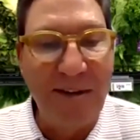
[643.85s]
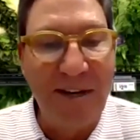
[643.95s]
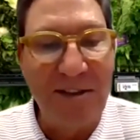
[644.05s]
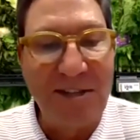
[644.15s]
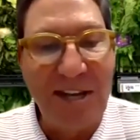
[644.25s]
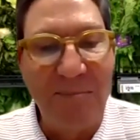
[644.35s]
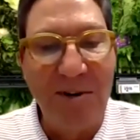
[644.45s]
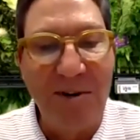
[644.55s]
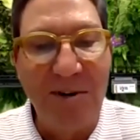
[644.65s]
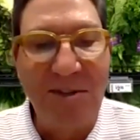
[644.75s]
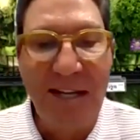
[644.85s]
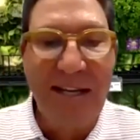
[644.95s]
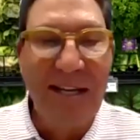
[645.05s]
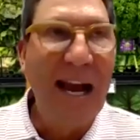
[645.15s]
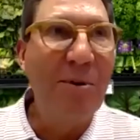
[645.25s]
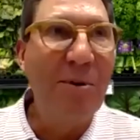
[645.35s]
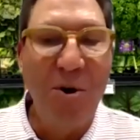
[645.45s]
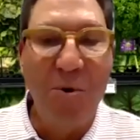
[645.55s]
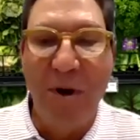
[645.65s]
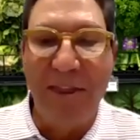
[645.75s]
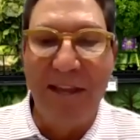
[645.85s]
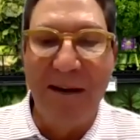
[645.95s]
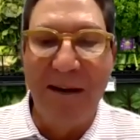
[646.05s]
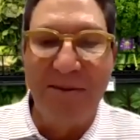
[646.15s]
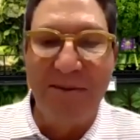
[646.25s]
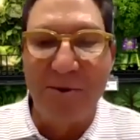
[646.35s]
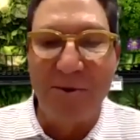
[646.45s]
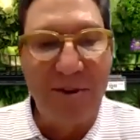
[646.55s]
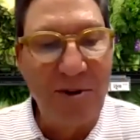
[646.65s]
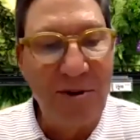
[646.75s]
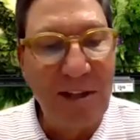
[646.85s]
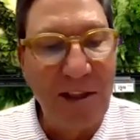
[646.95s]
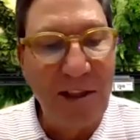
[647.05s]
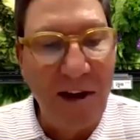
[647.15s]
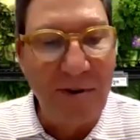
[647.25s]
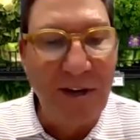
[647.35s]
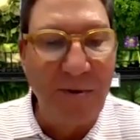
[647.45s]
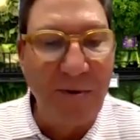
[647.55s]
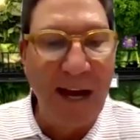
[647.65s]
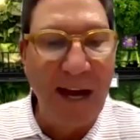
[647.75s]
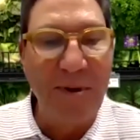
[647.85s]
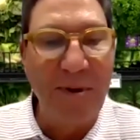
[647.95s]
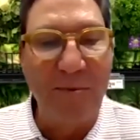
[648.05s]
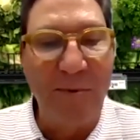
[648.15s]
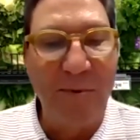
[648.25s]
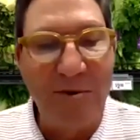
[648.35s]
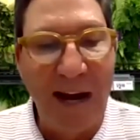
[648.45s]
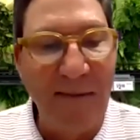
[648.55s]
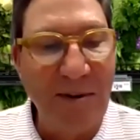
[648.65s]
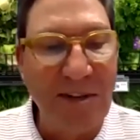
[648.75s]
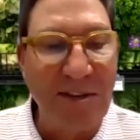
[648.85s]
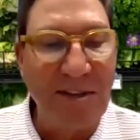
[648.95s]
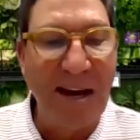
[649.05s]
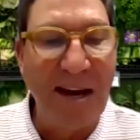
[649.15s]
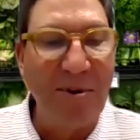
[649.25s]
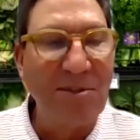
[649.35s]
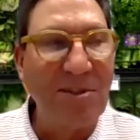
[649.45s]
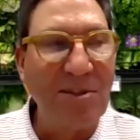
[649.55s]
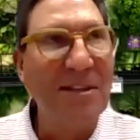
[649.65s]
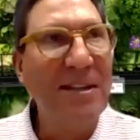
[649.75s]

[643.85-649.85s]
And in the summers, I would go with him and sort the dirty laundry or ride with the route drivers in the summers.